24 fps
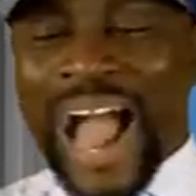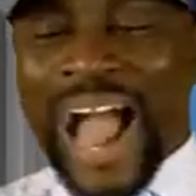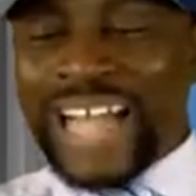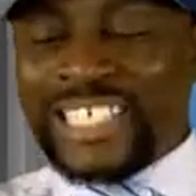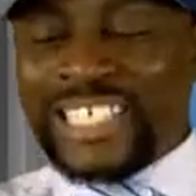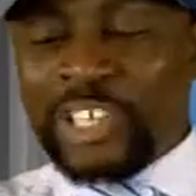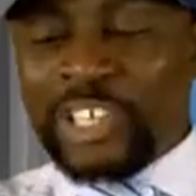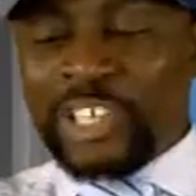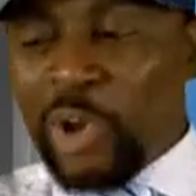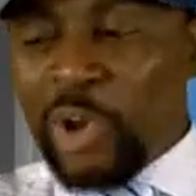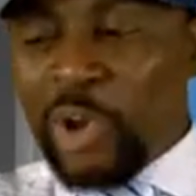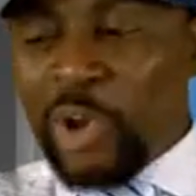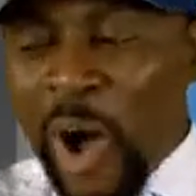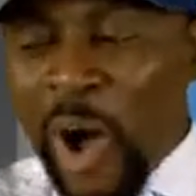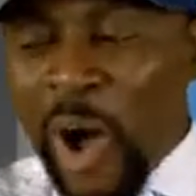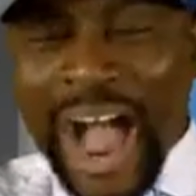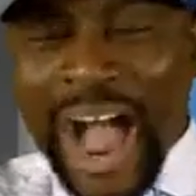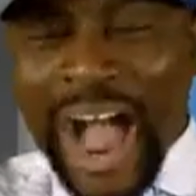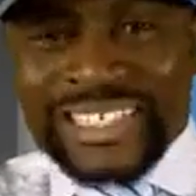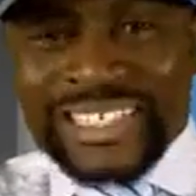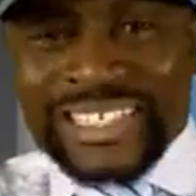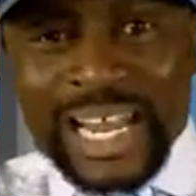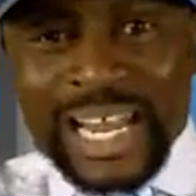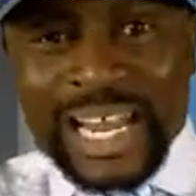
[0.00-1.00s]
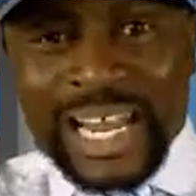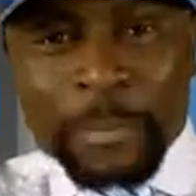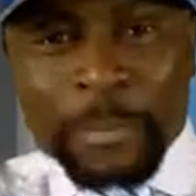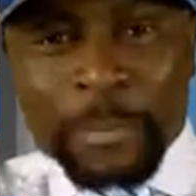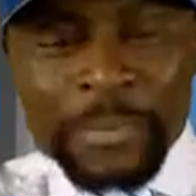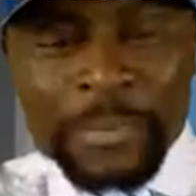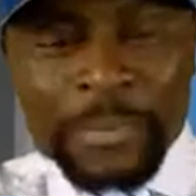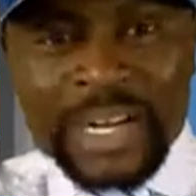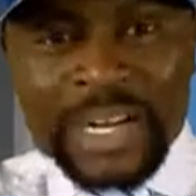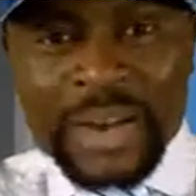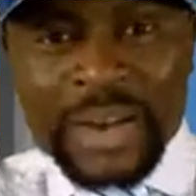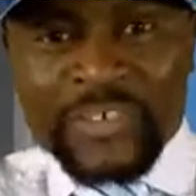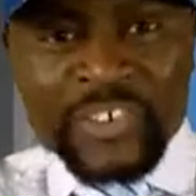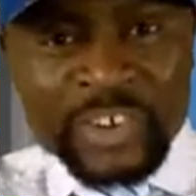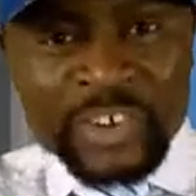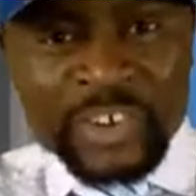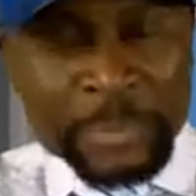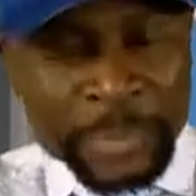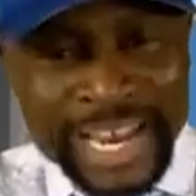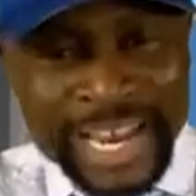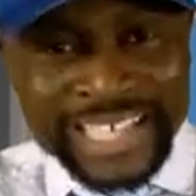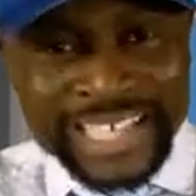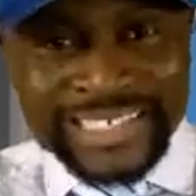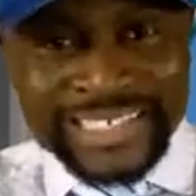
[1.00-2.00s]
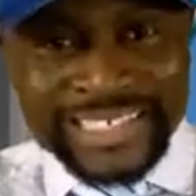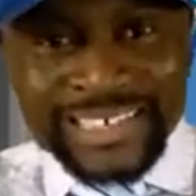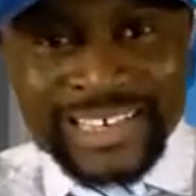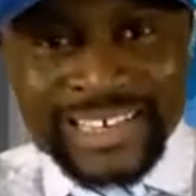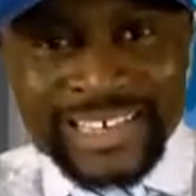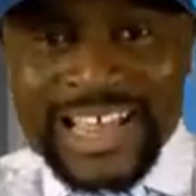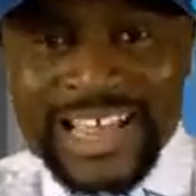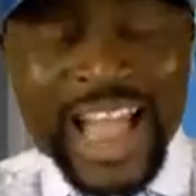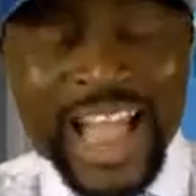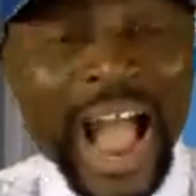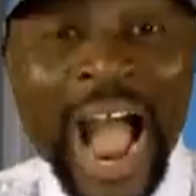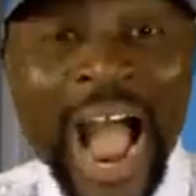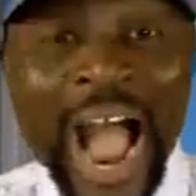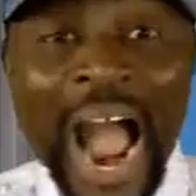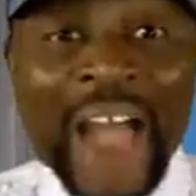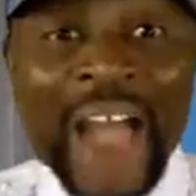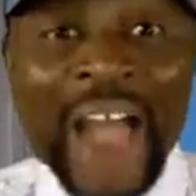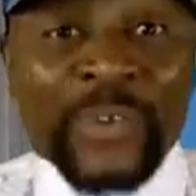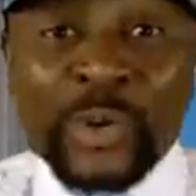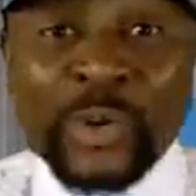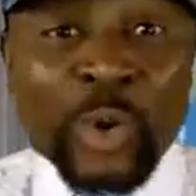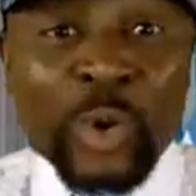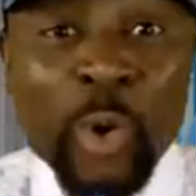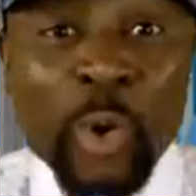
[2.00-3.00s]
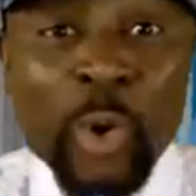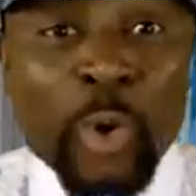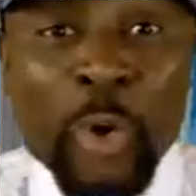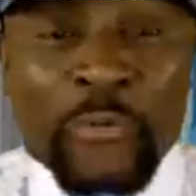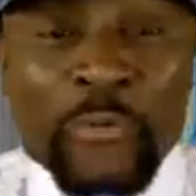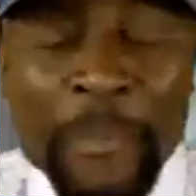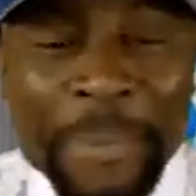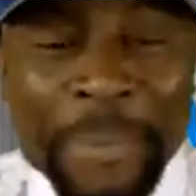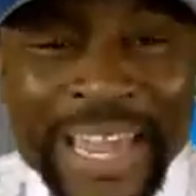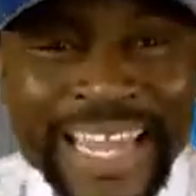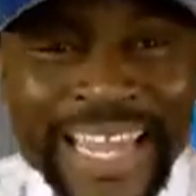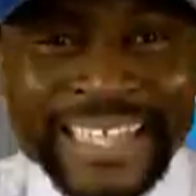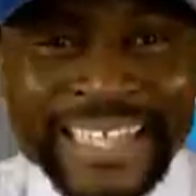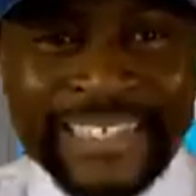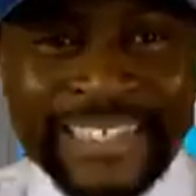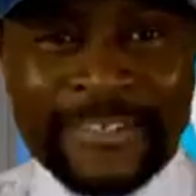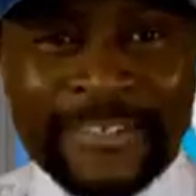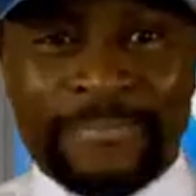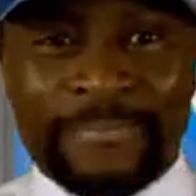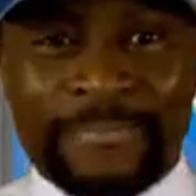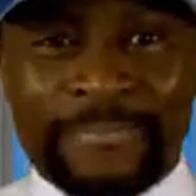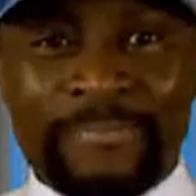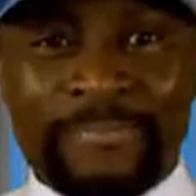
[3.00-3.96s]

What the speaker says: As long as La Republique de for a place, Ivo no go for bed.